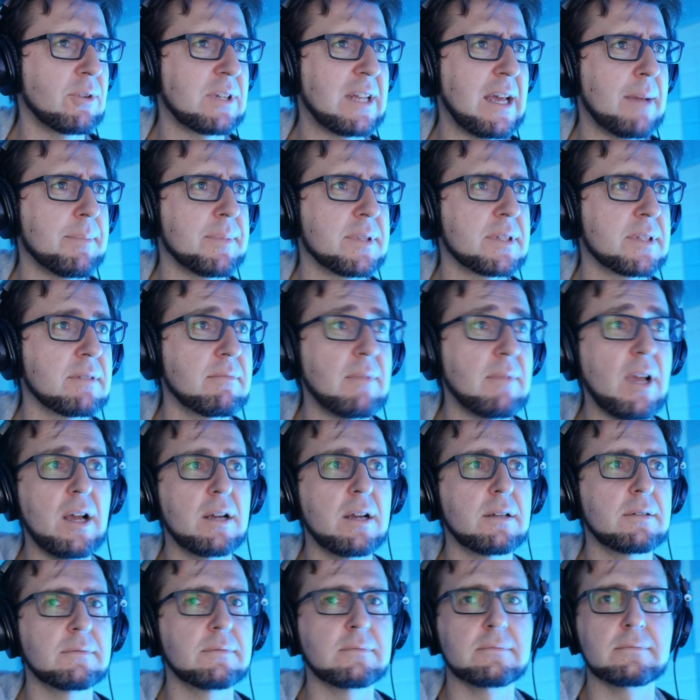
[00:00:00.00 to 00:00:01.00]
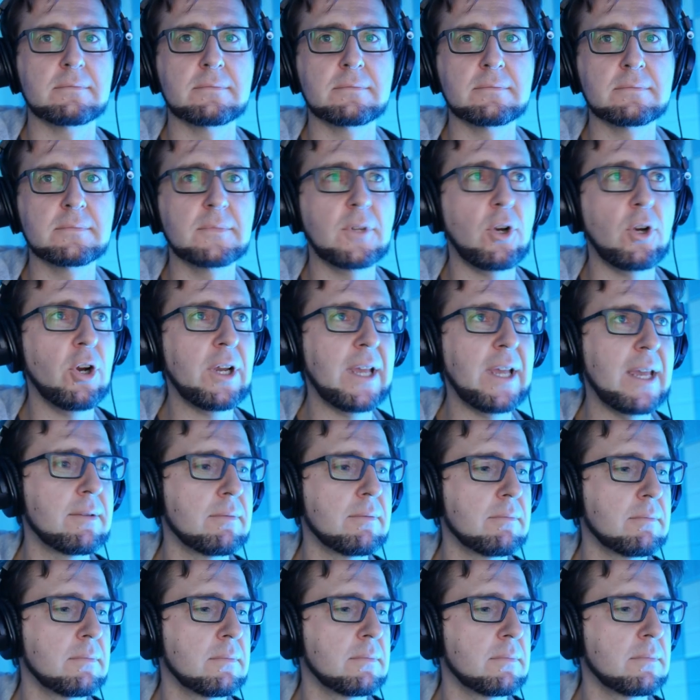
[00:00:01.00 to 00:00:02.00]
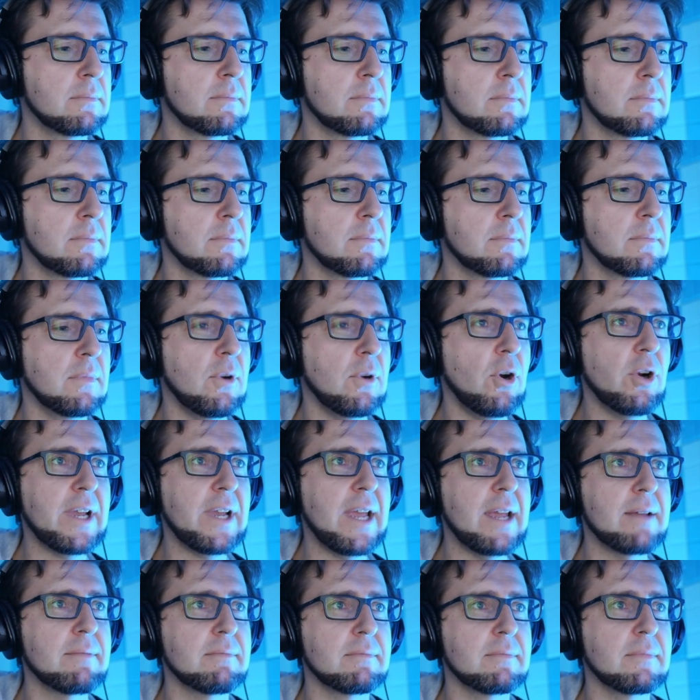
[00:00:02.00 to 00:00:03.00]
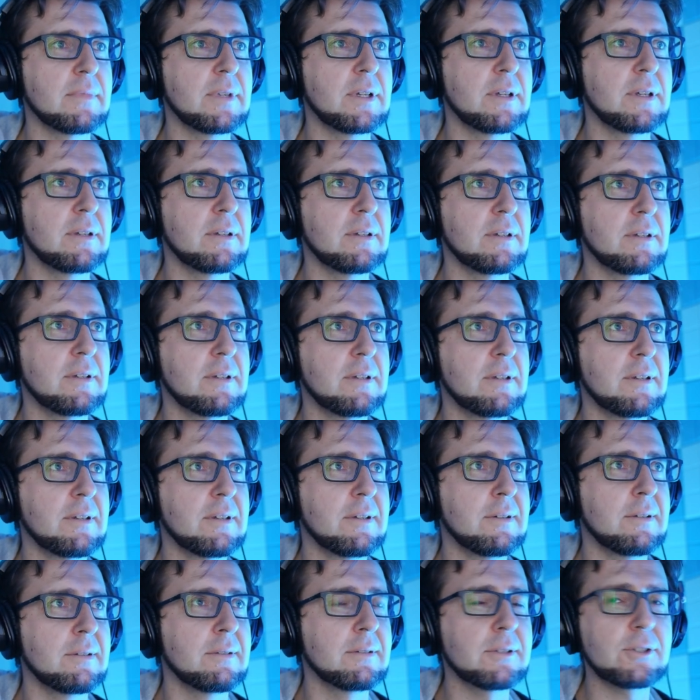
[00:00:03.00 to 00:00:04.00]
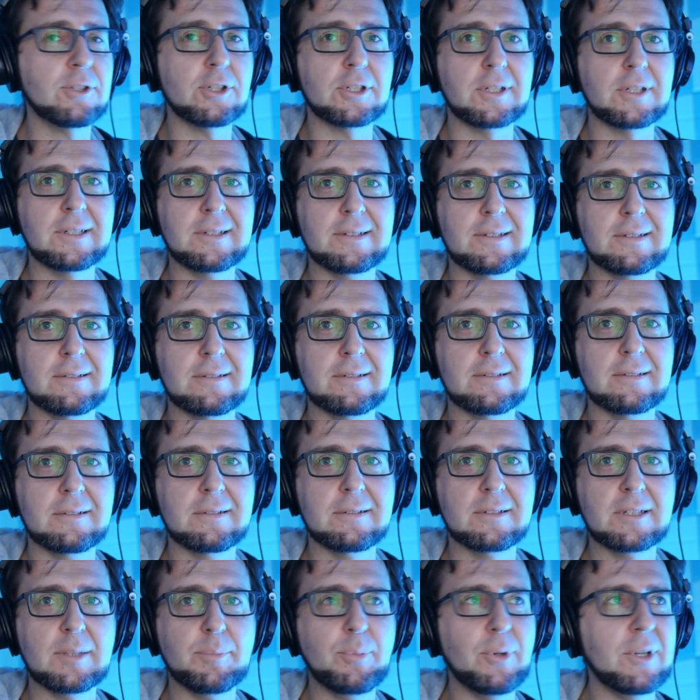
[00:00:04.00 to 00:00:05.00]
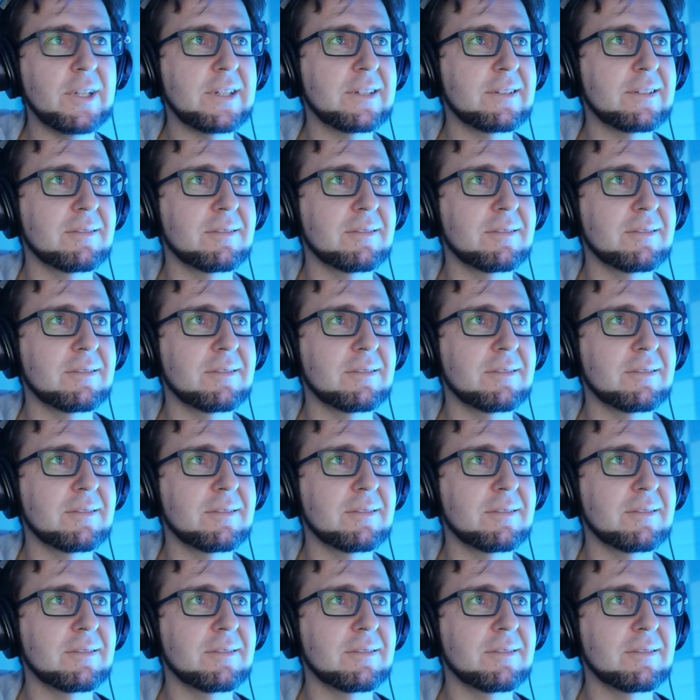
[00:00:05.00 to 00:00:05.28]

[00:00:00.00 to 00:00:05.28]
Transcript: happens. Ah, okay. Okay. Good. The bullet